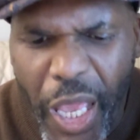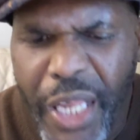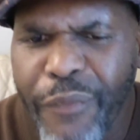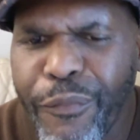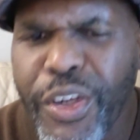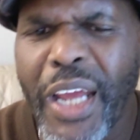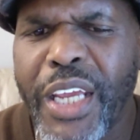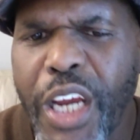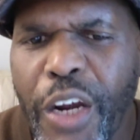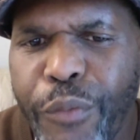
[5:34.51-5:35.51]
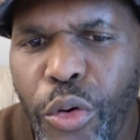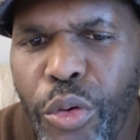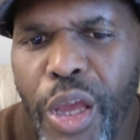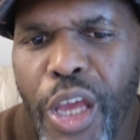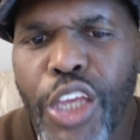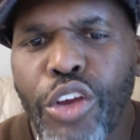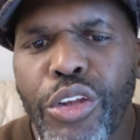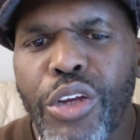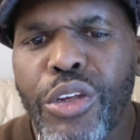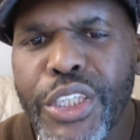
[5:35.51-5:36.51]
And if you're not careful, you'll
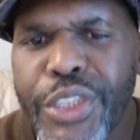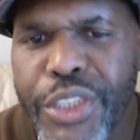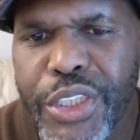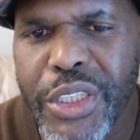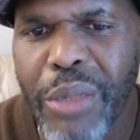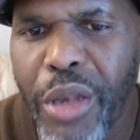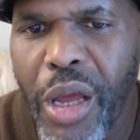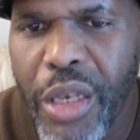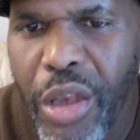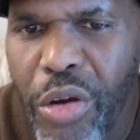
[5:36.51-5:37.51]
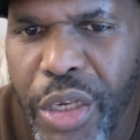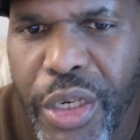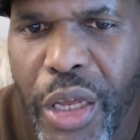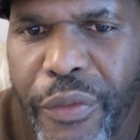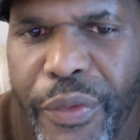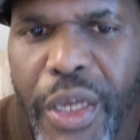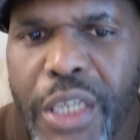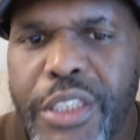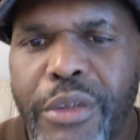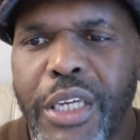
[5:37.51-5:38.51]
listen to them long enough
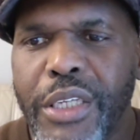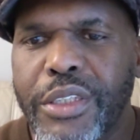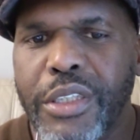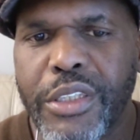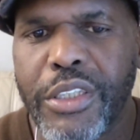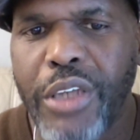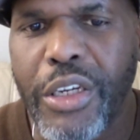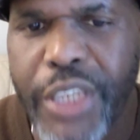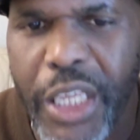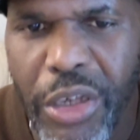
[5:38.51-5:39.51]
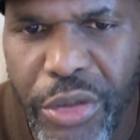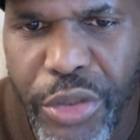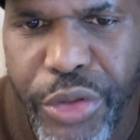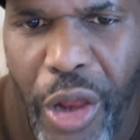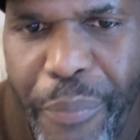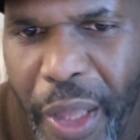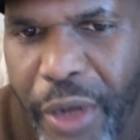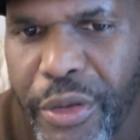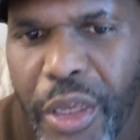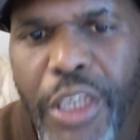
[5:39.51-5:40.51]
to start taking on their thought
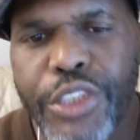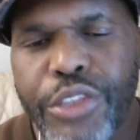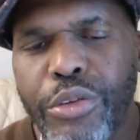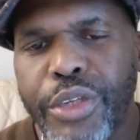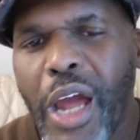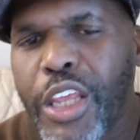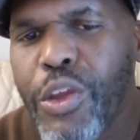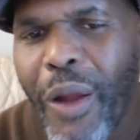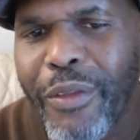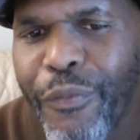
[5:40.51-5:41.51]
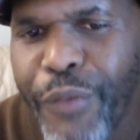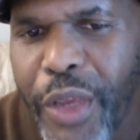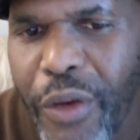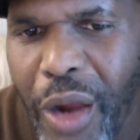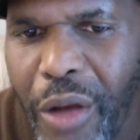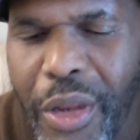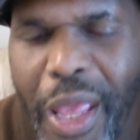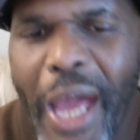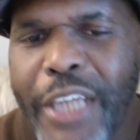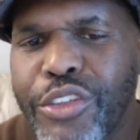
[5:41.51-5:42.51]
pattern. So now you have to figure out,
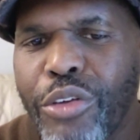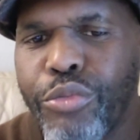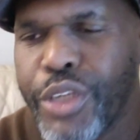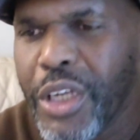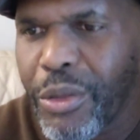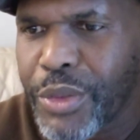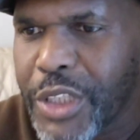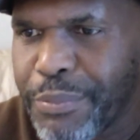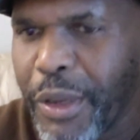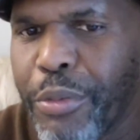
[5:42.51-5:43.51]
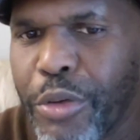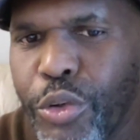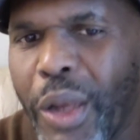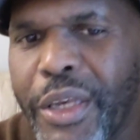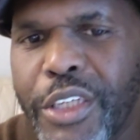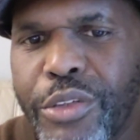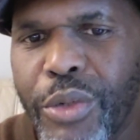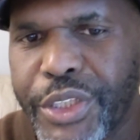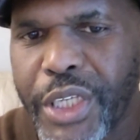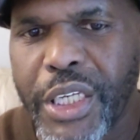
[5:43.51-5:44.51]
as you're dealing with these people, do I need to
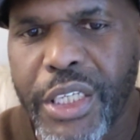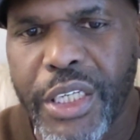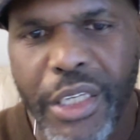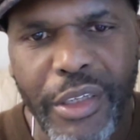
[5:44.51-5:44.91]
ascend